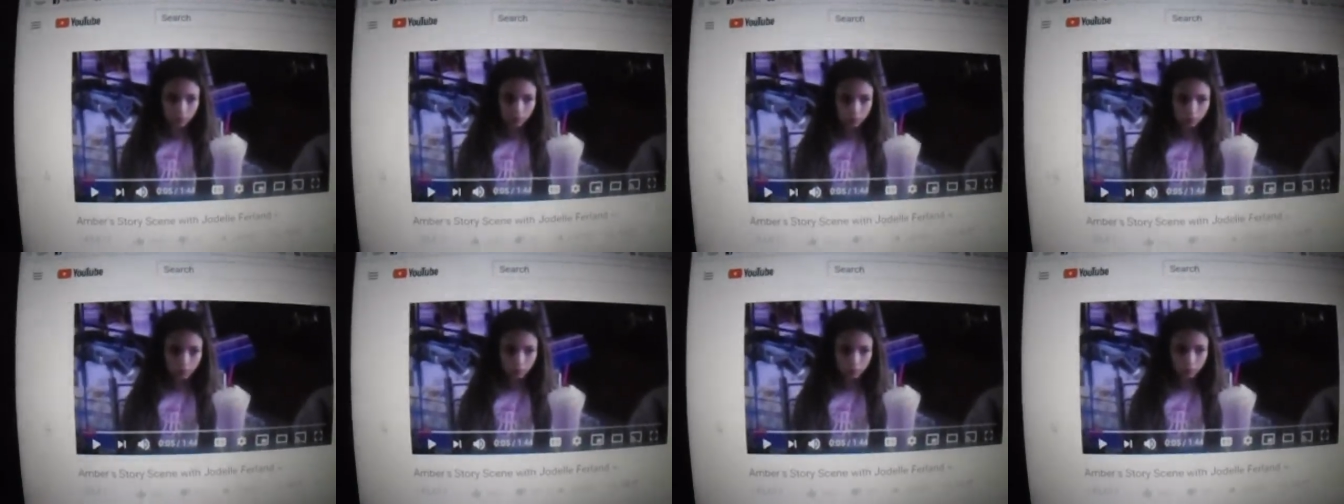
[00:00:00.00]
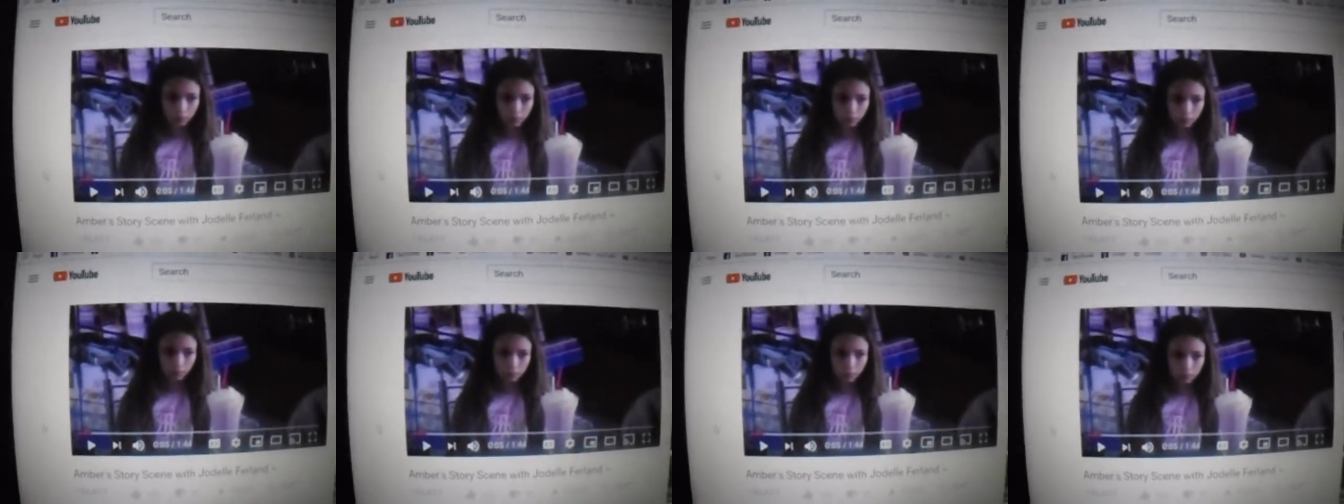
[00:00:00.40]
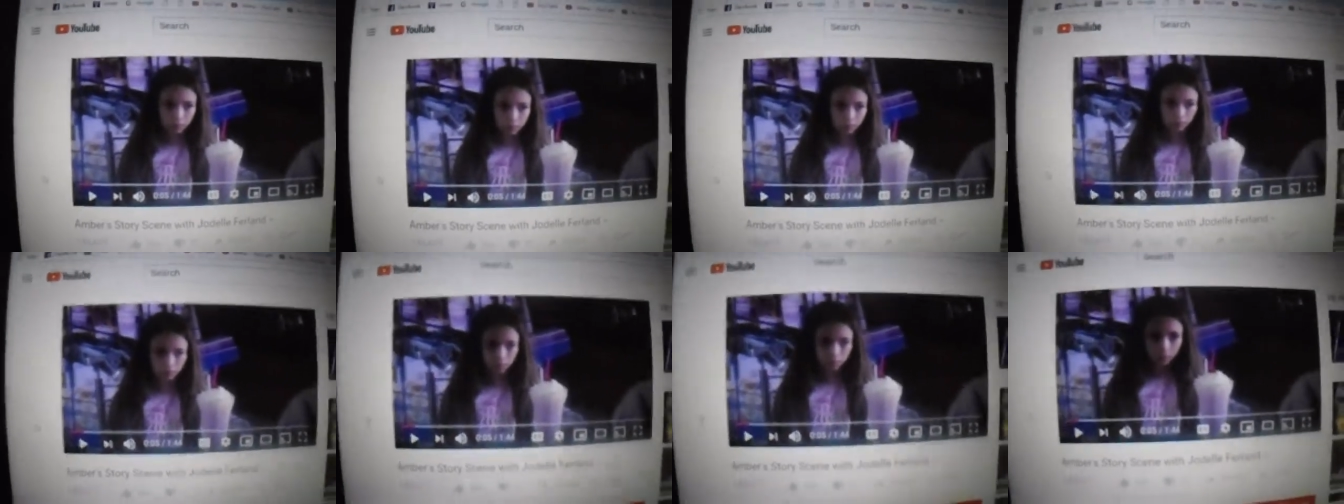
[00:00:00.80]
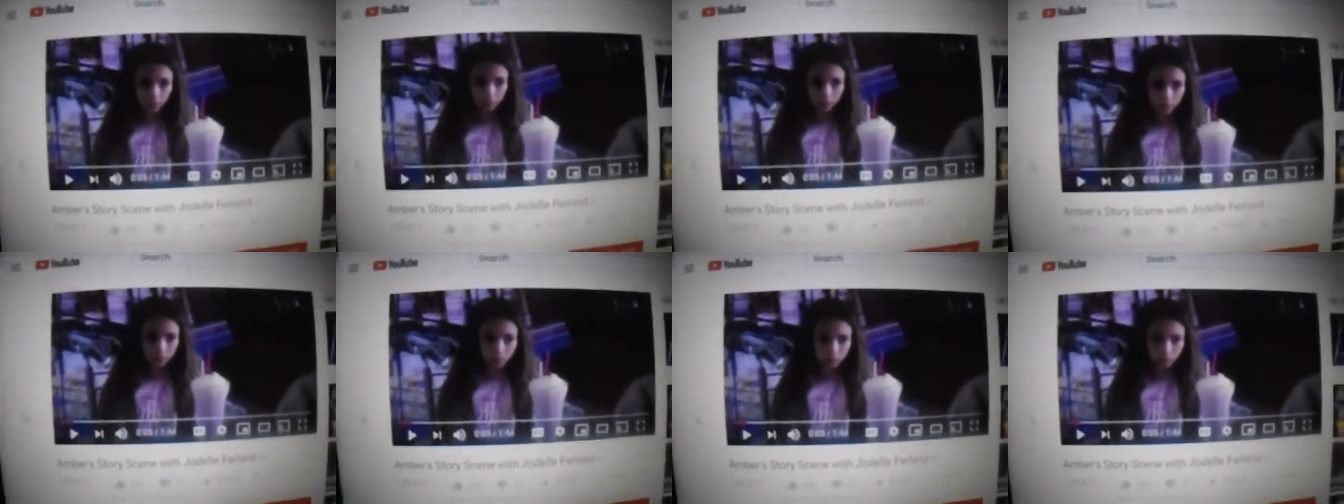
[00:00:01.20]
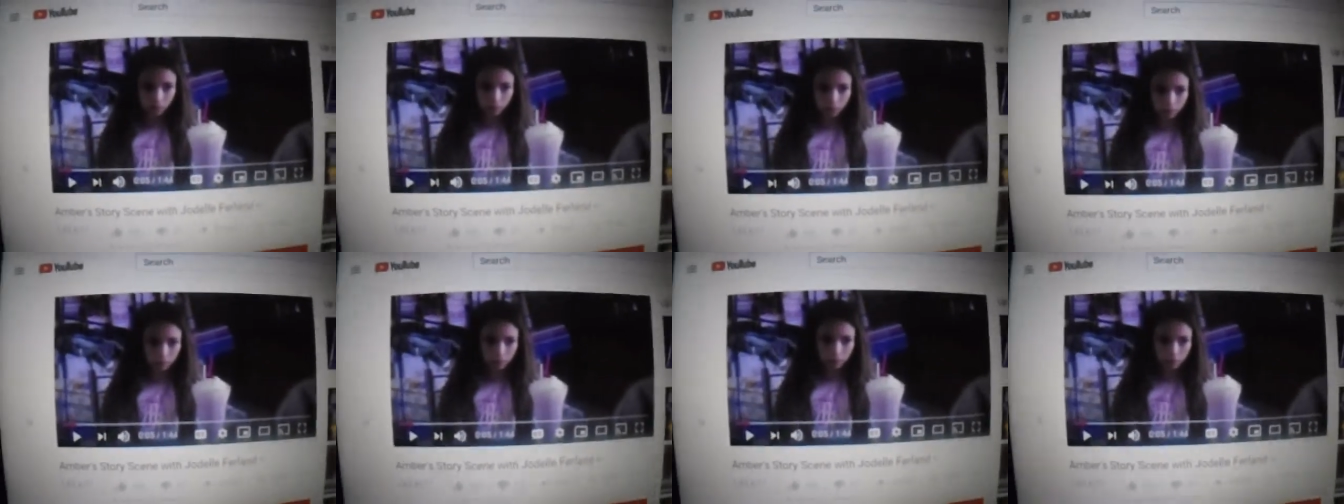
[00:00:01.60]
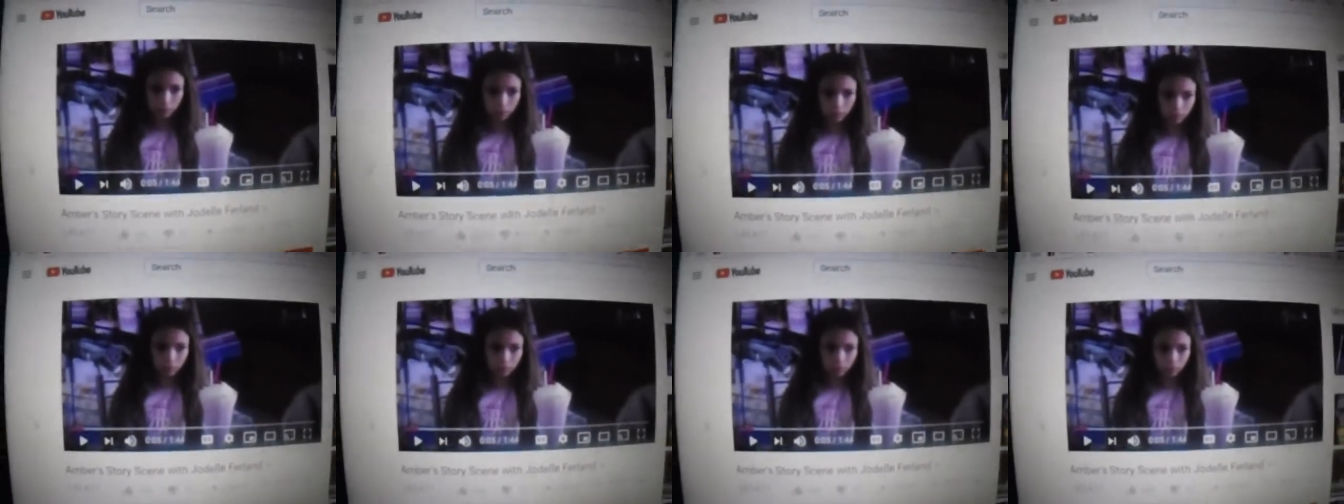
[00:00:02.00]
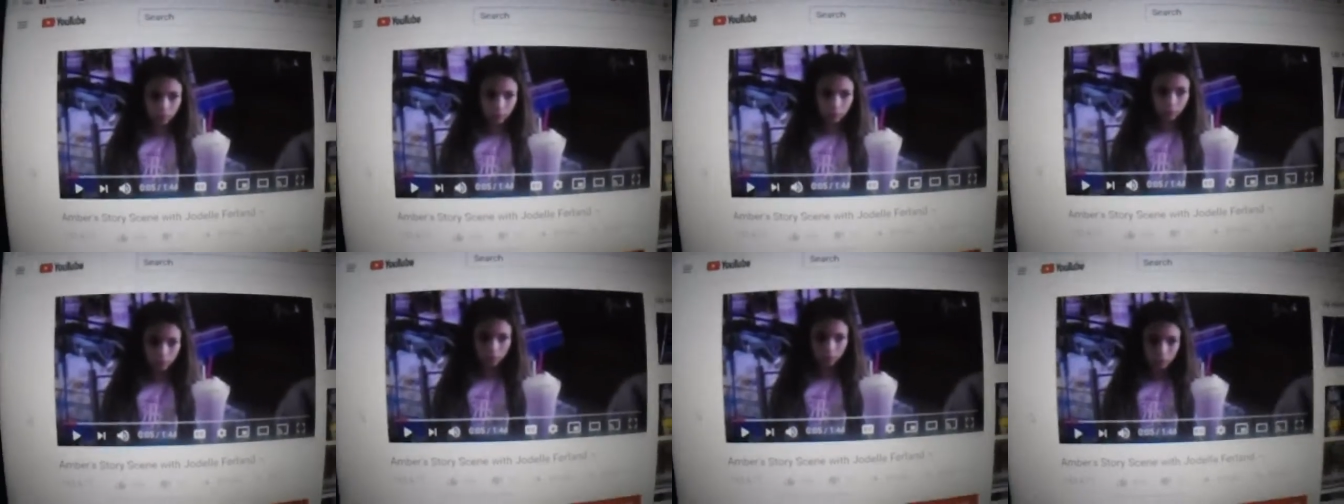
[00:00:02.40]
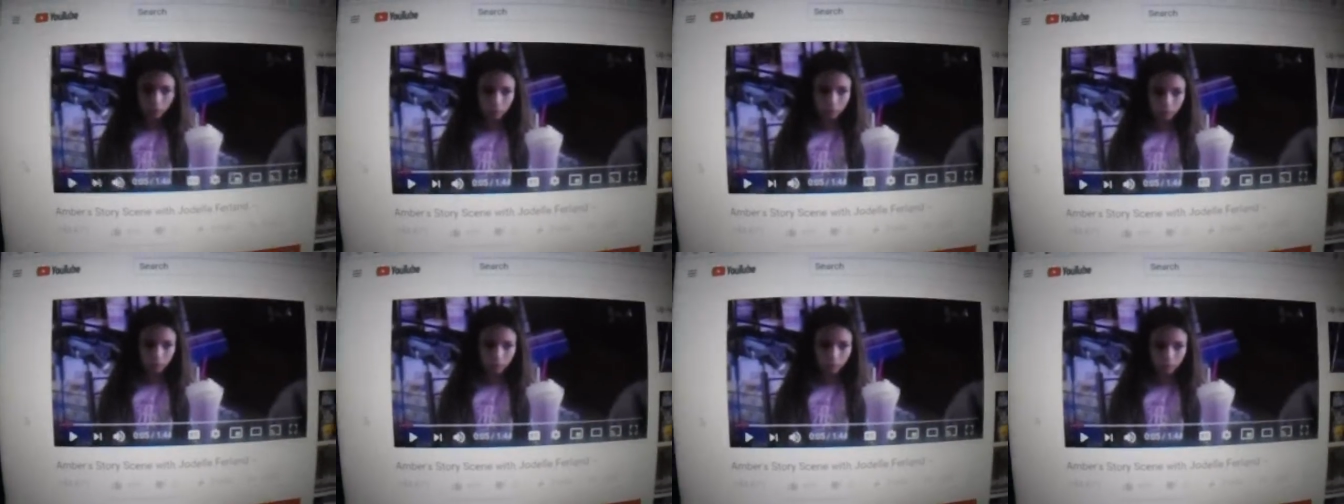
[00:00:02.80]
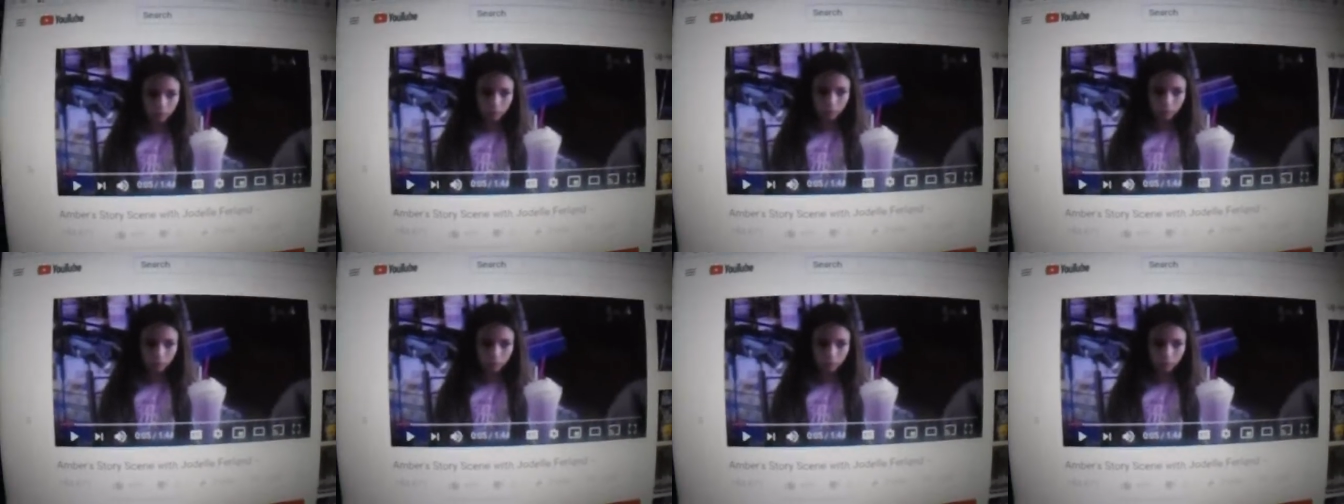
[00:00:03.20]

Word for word: Mm. You're thinking of the